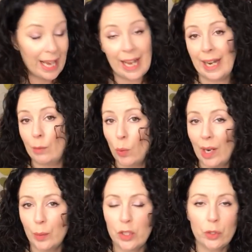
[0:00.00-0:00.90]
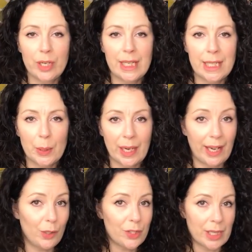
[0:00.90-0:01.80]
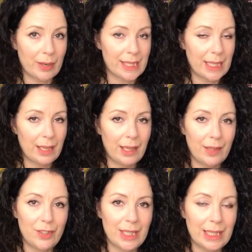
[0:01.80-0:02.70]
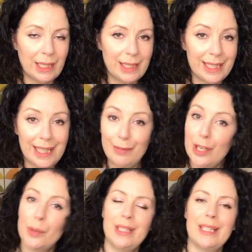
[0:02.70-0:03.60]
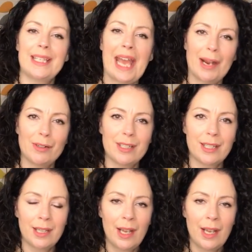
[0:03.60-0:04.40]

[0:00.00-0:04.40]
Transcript: And while I was talking to her, I also asked her if she'd like to give you a discount